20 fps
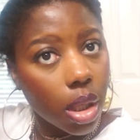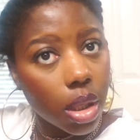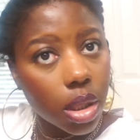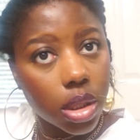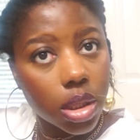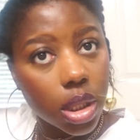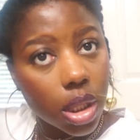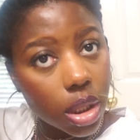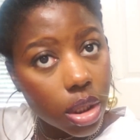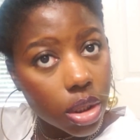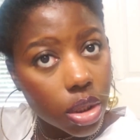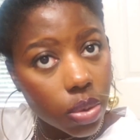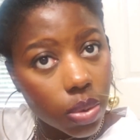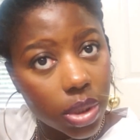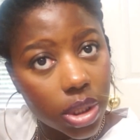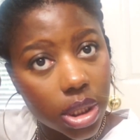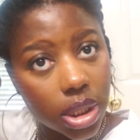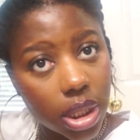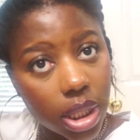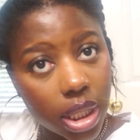Just going to
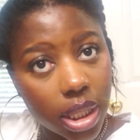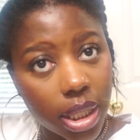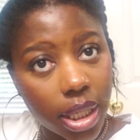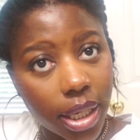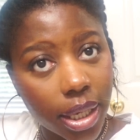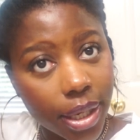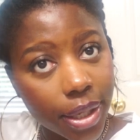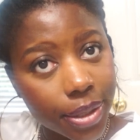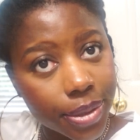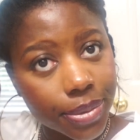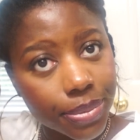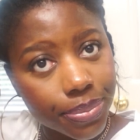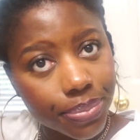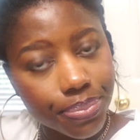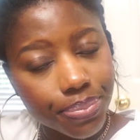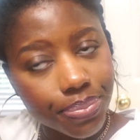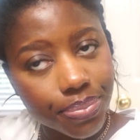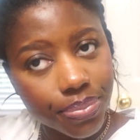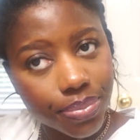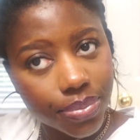twist that down.